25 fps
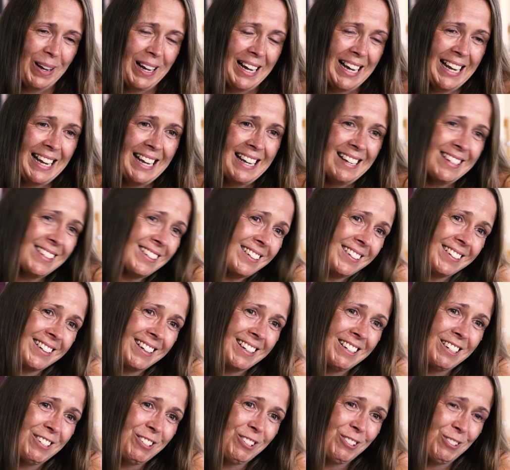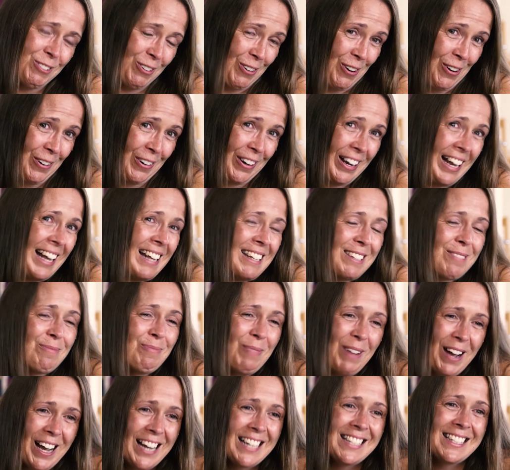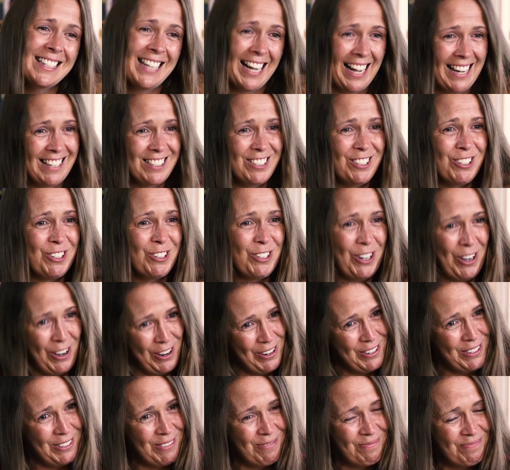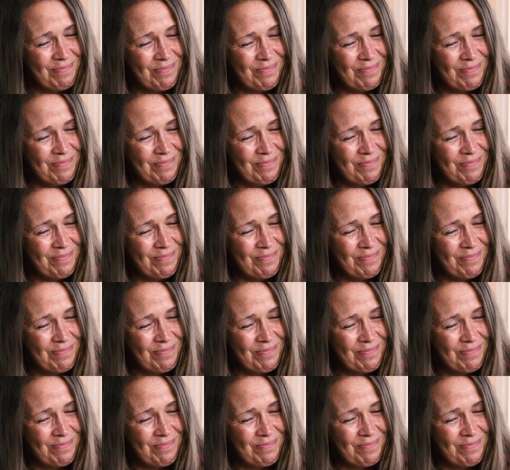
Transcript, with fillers: but he isn't as strong as my dad, John.